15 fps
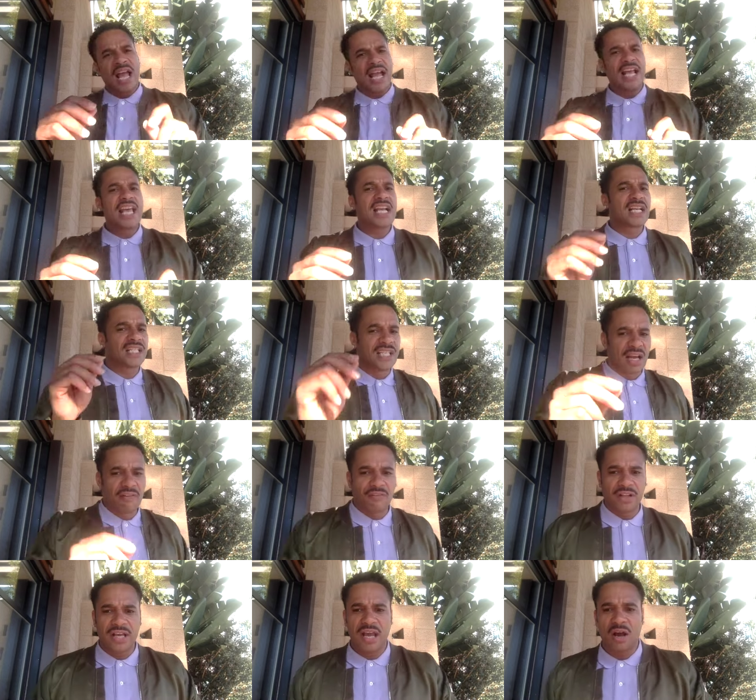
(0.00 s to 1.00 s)
And he could
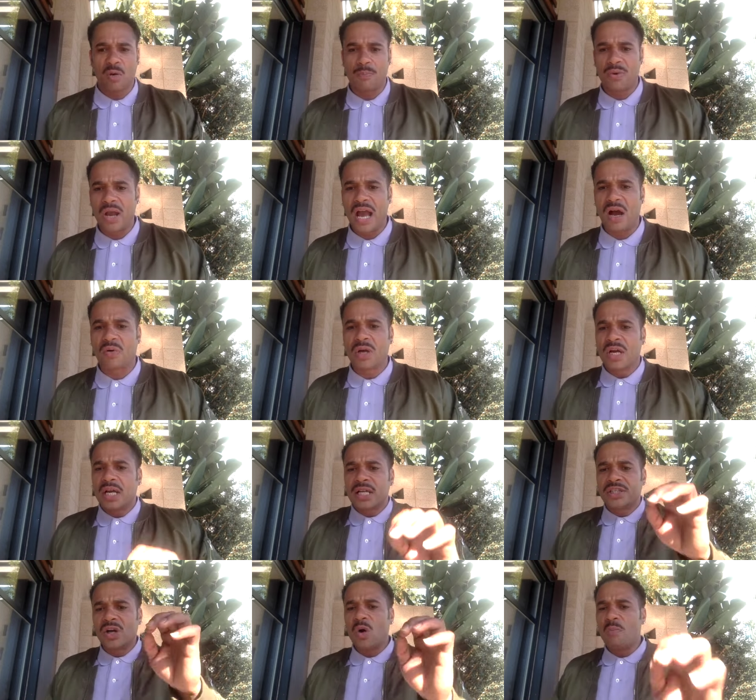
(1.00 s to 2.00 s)
definitely help you out.
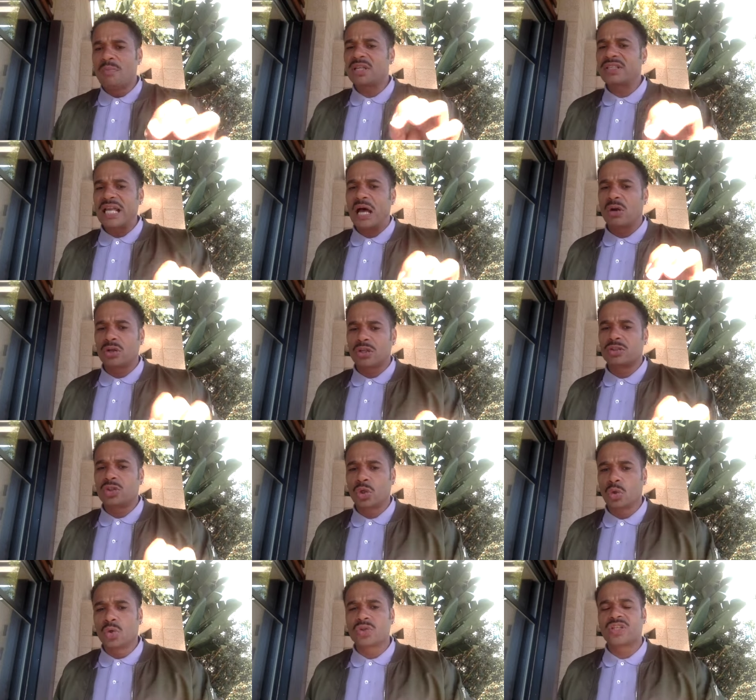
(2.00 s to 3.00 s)
Don't miss out on the
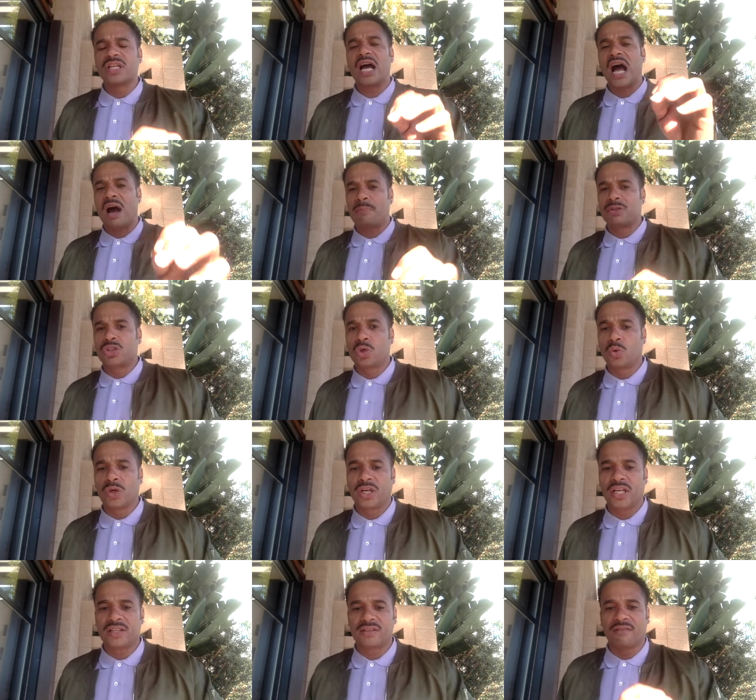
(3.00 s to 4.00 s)
tools and
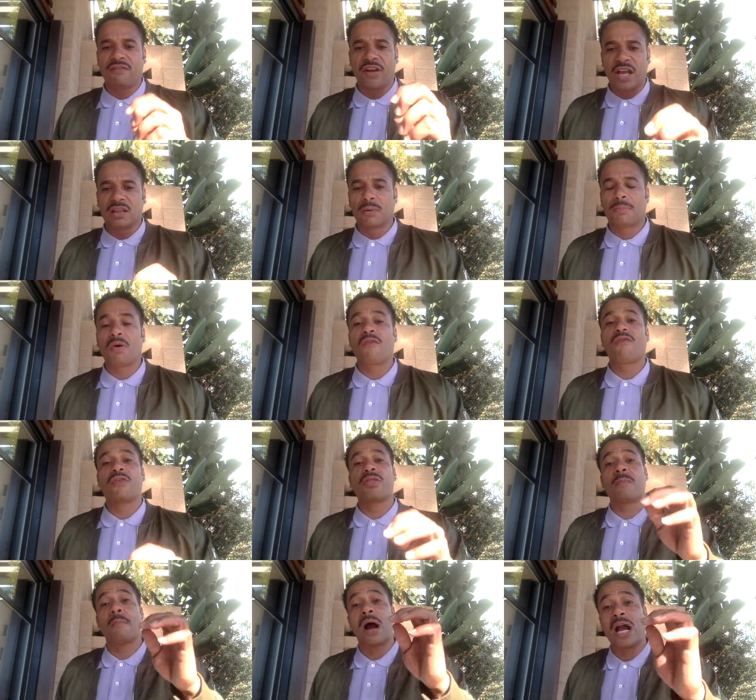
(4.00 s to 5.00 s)
opportunities available for
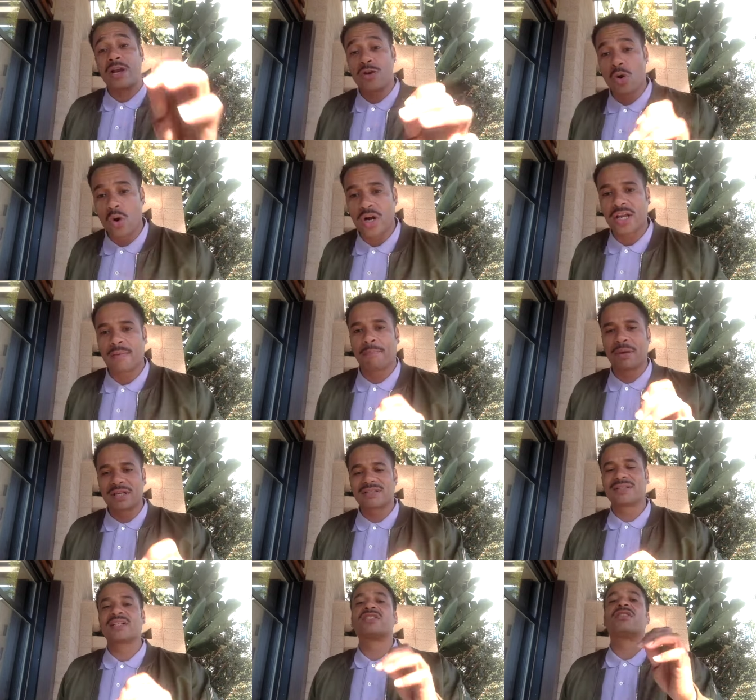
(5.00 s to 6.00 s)
the Minority
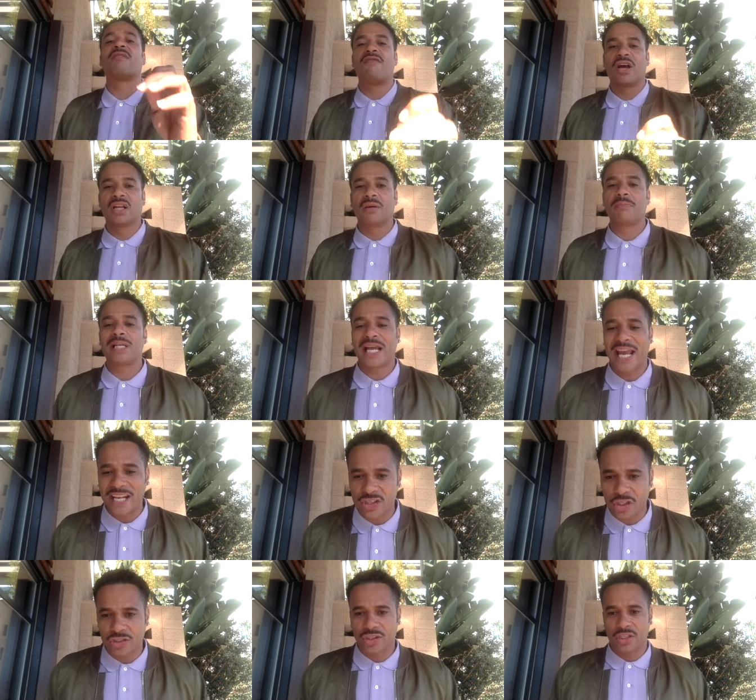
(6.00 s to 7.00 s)
Business Development
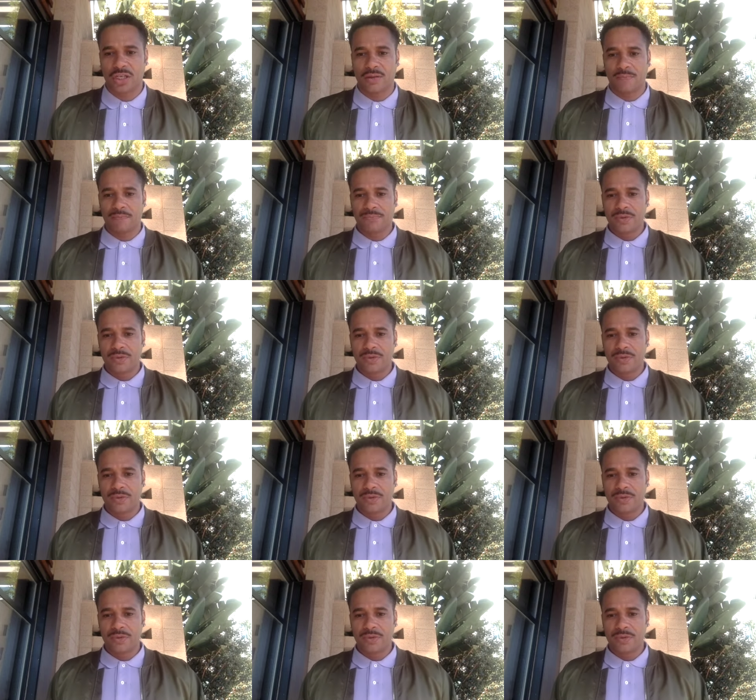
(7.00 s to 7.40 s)
Agency.